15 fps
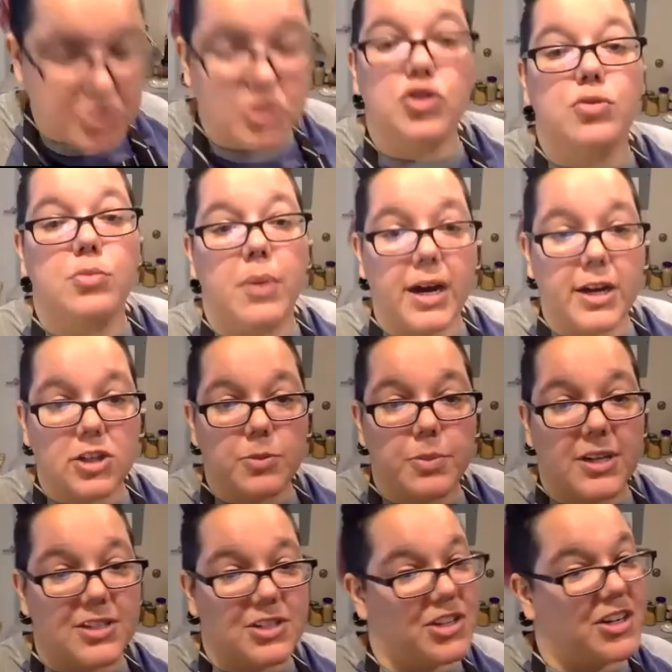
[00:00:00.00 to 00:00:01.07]
too much
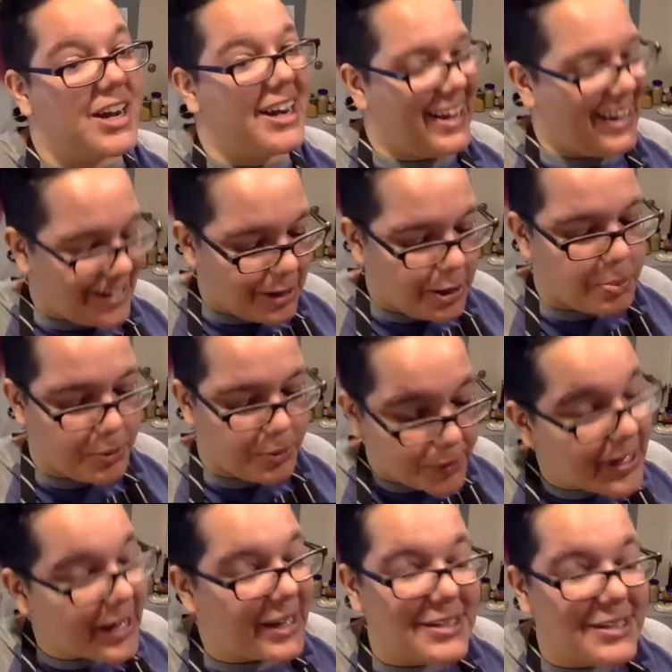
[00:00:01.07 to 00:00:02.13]
because you're going to end up with an
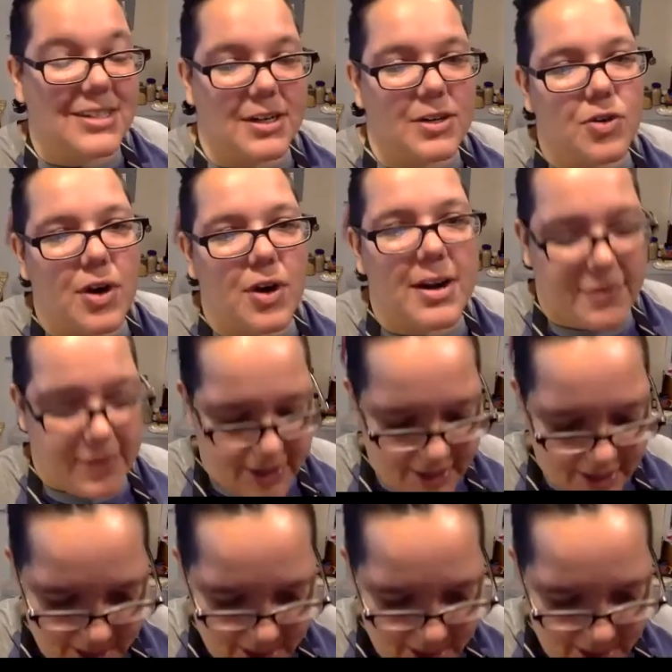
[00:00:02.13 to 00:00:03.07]
instant gravy.